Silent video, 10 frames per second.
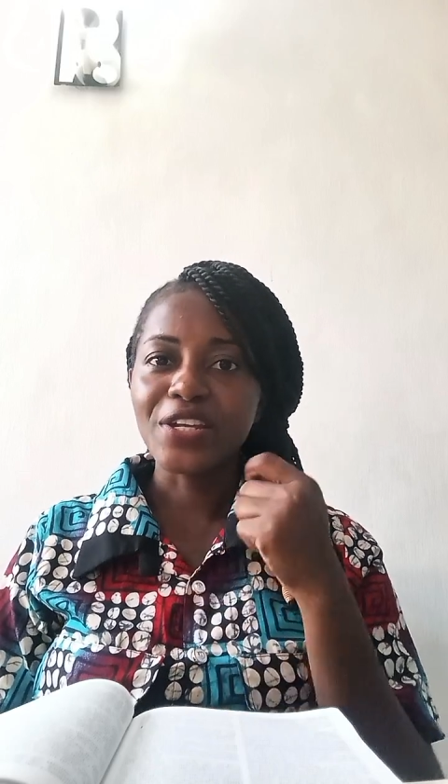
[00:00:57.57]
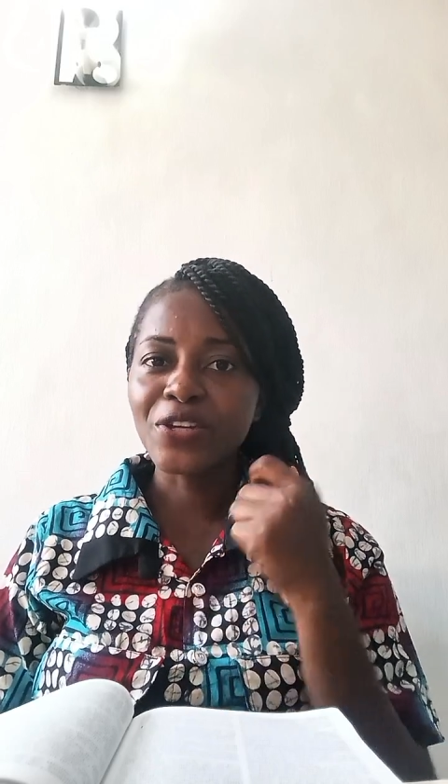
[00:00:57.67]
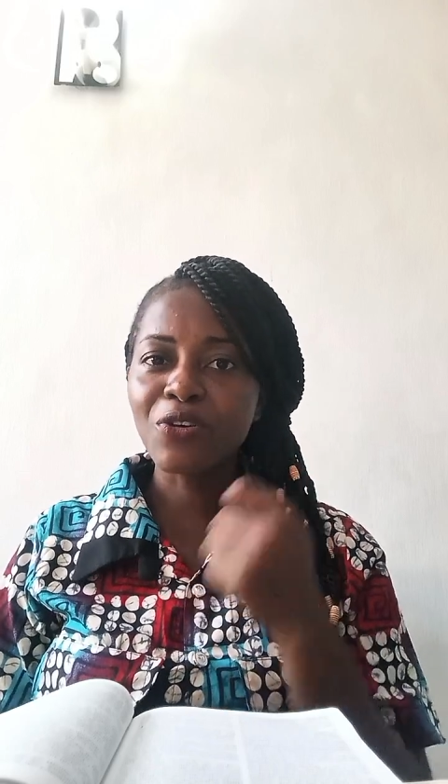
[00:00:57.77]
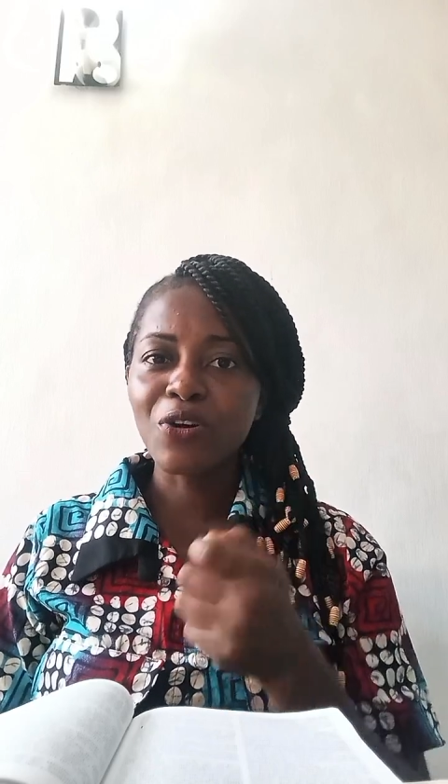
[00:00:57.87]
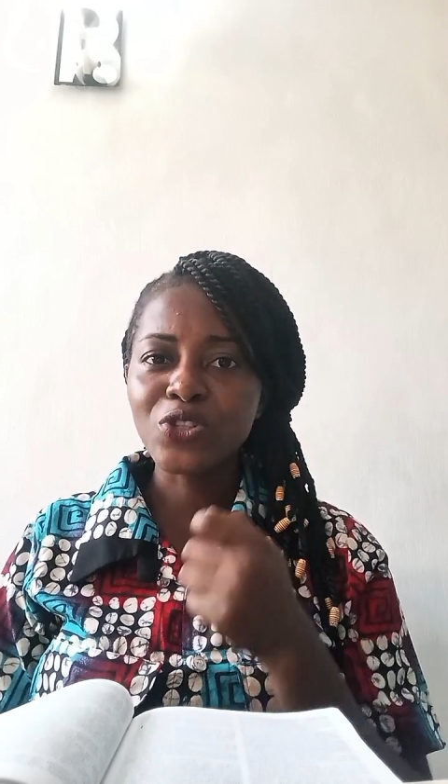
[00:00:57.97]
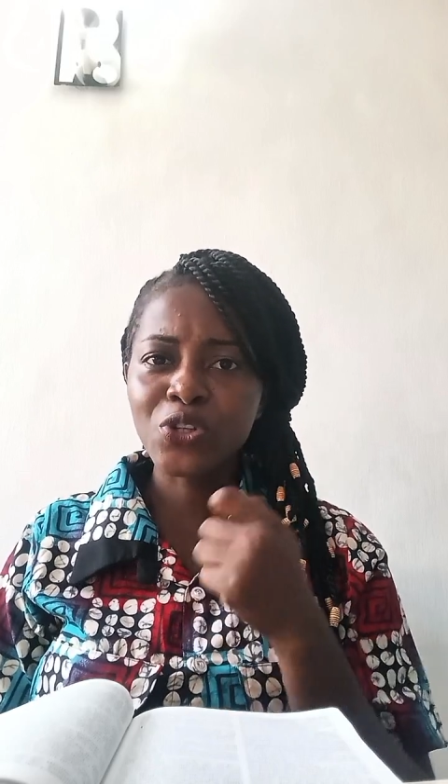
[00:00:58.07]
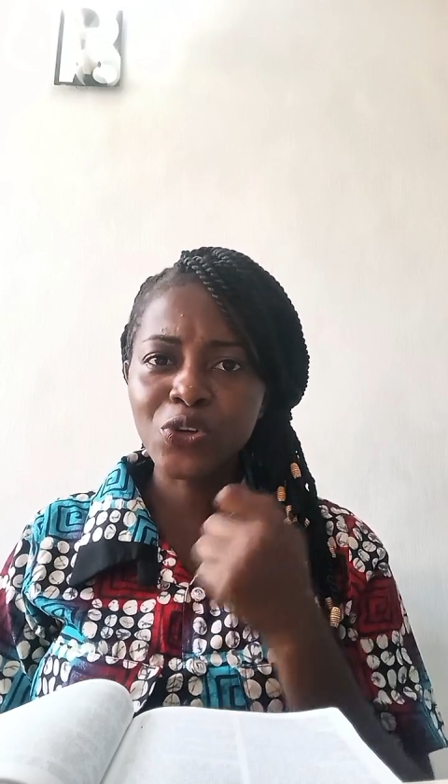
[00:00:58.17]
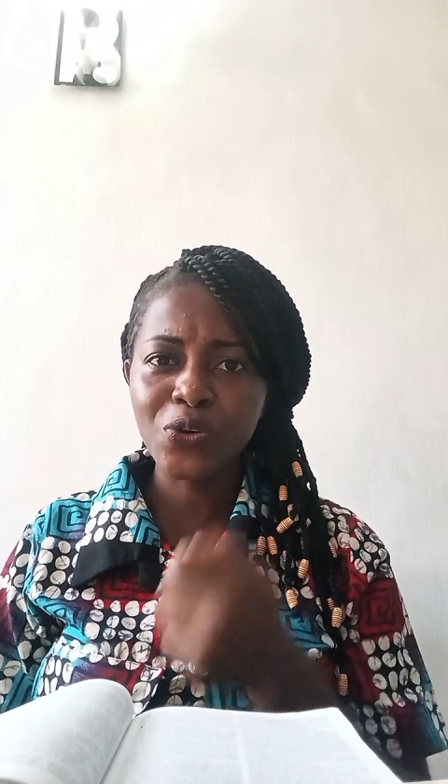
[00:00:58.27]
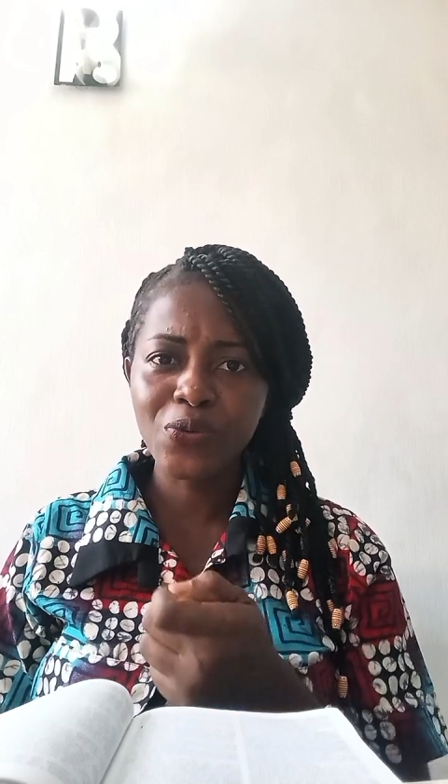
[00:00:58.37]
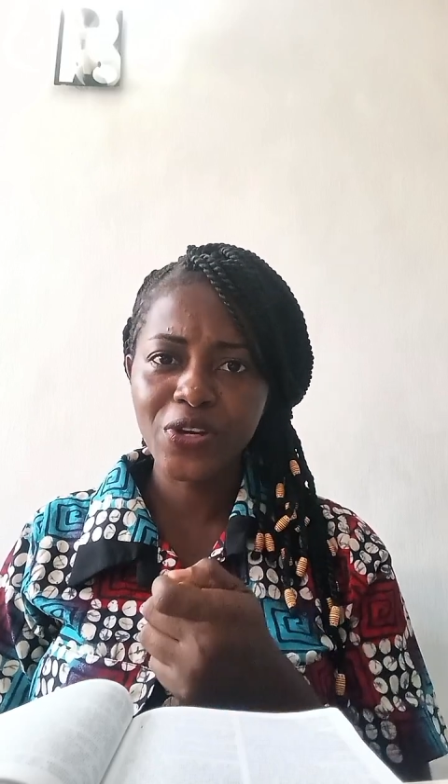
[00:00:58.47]
he got
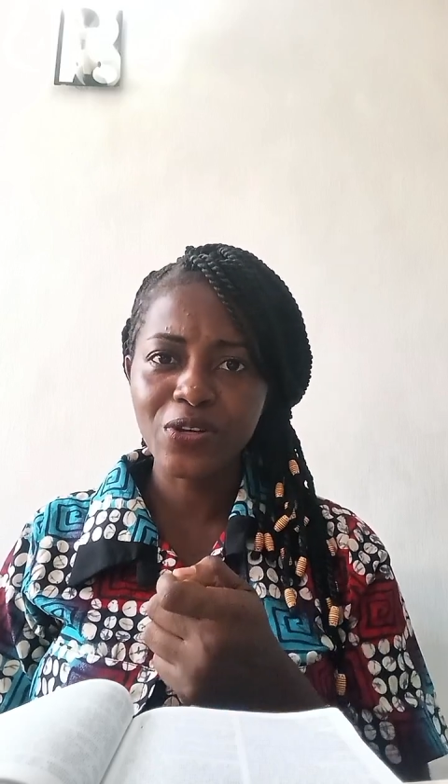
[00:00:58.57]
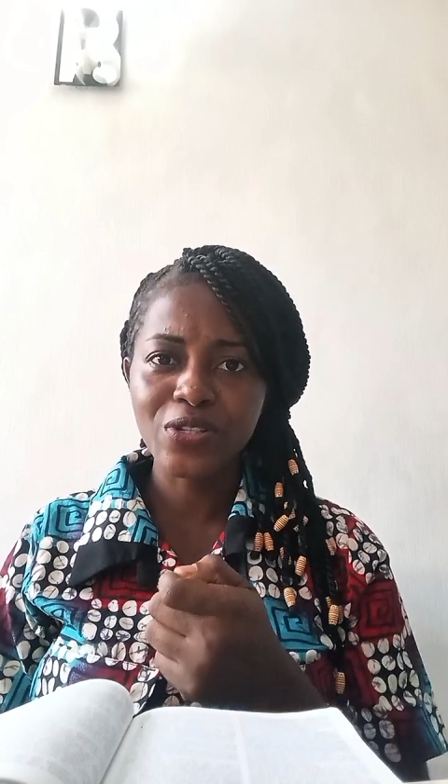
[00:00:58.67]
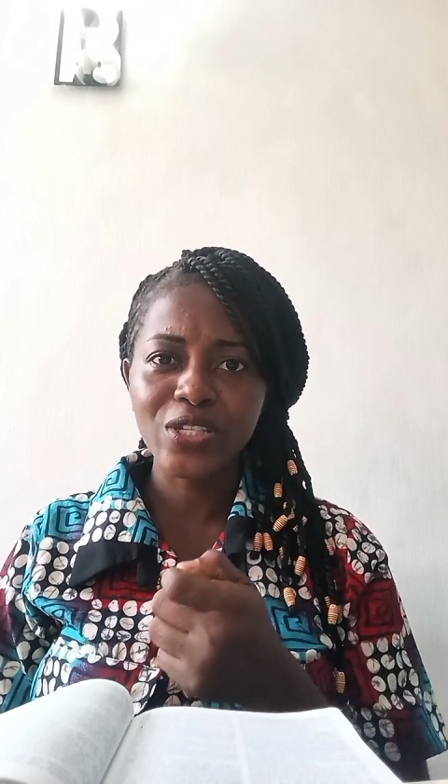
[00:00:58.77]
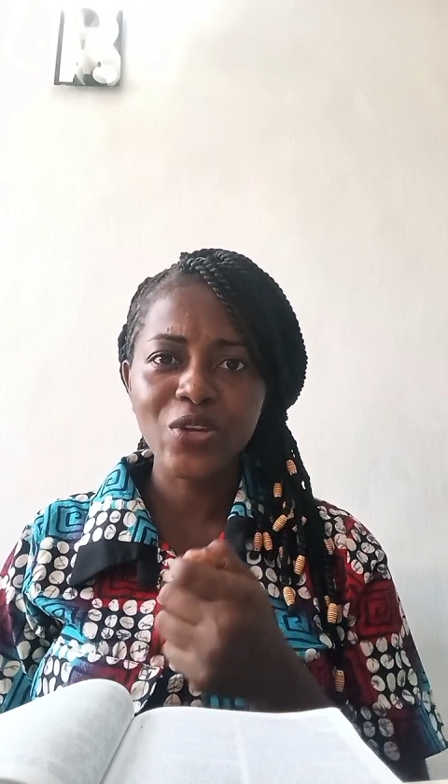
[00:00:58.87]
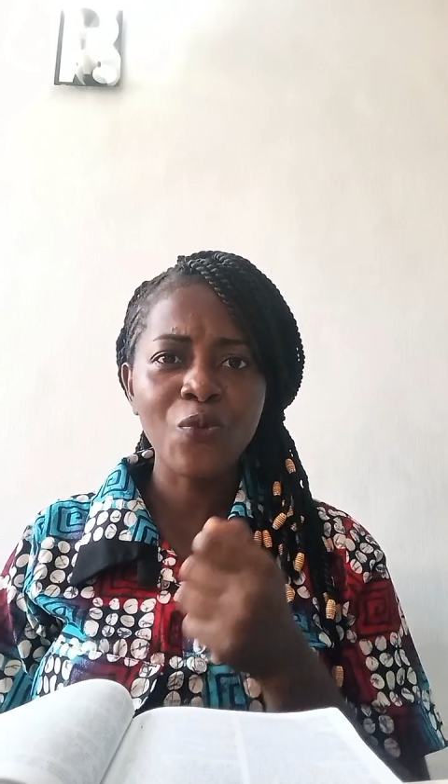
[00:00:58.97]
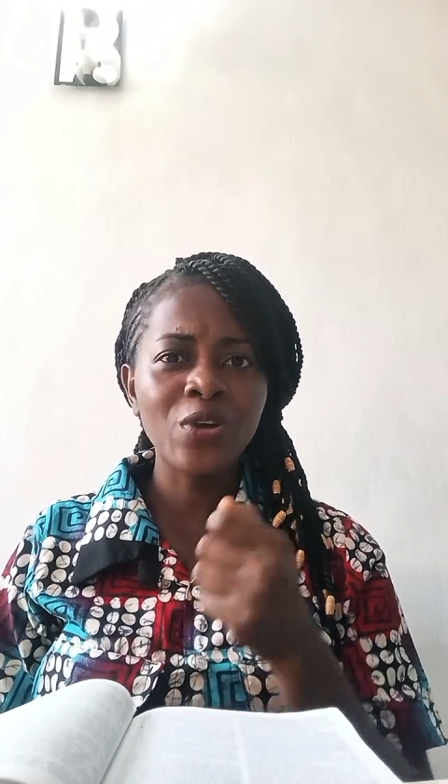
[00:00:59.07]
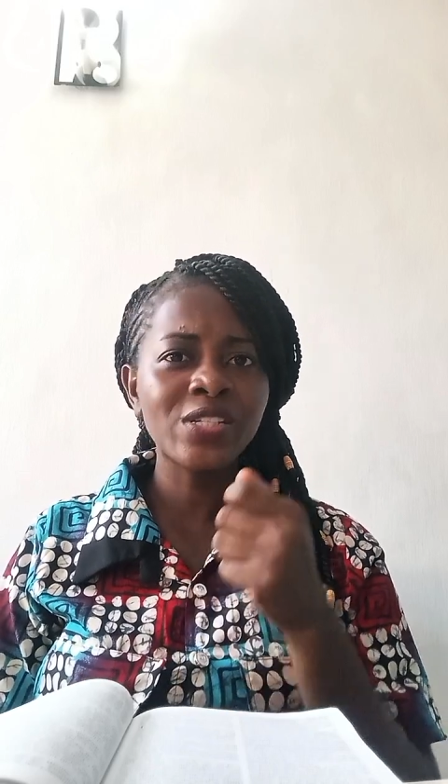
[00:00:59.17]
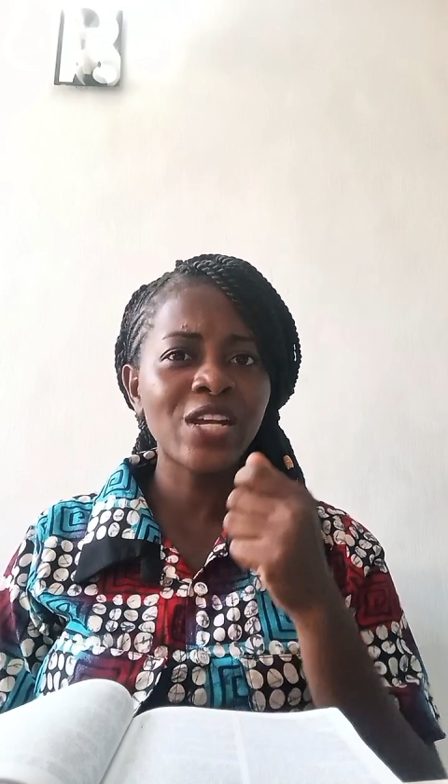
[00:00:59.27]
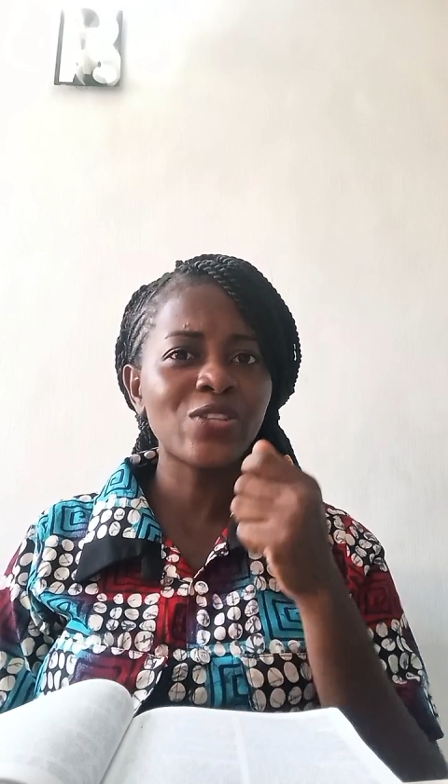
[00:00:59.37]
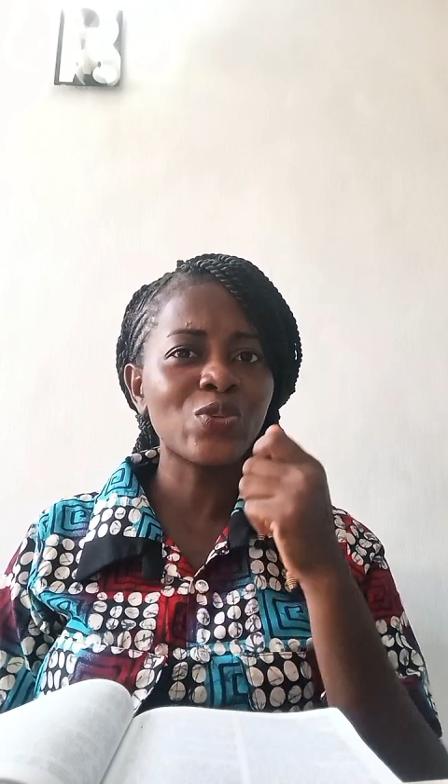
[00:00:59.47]
curious. He
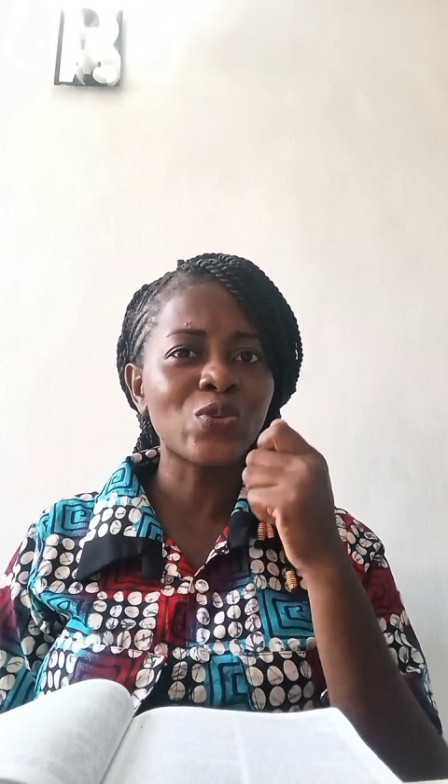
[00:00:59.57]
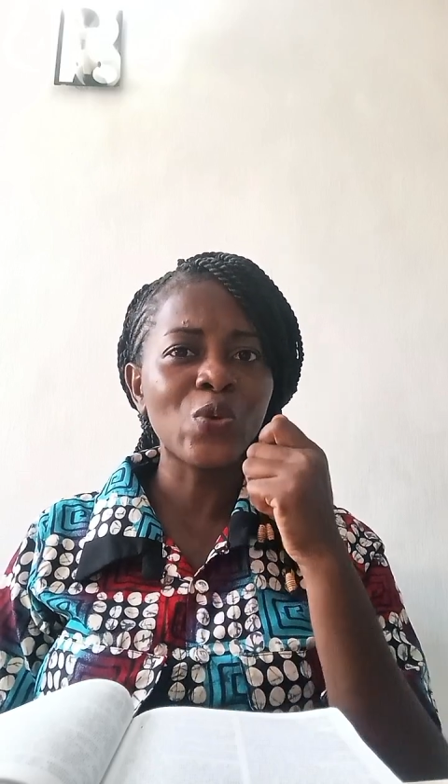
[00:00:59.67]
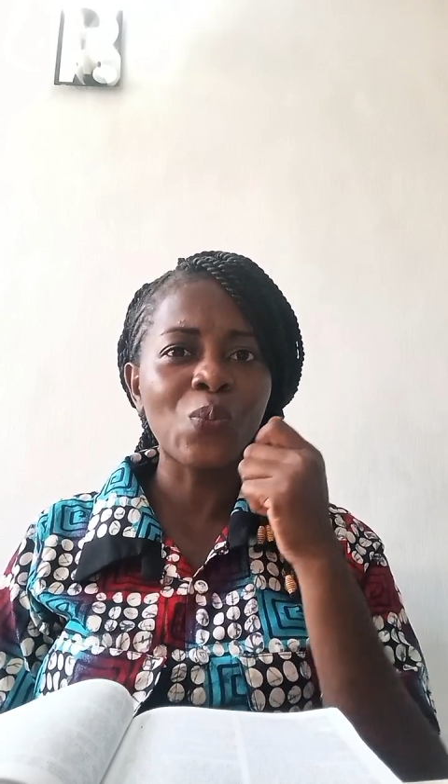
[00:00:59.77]
wanted to know